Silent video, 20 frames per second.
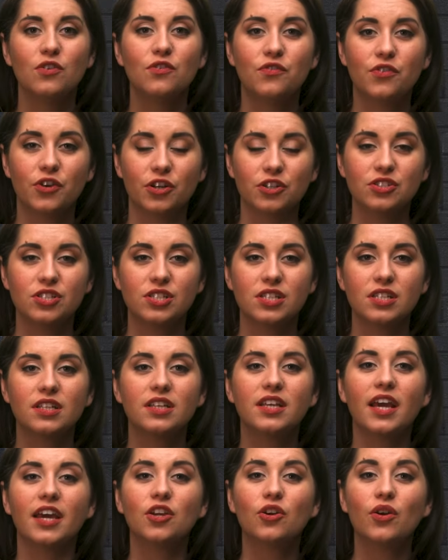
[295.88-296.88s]
First,
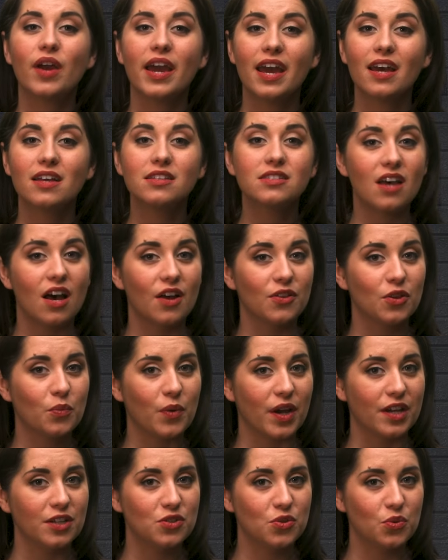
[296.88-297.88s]
get your hands on the
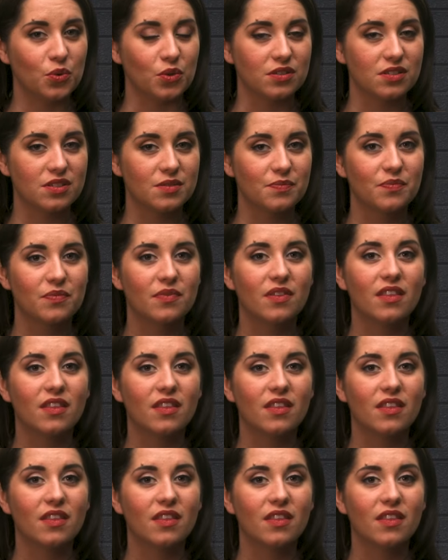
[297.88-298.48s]
right tools.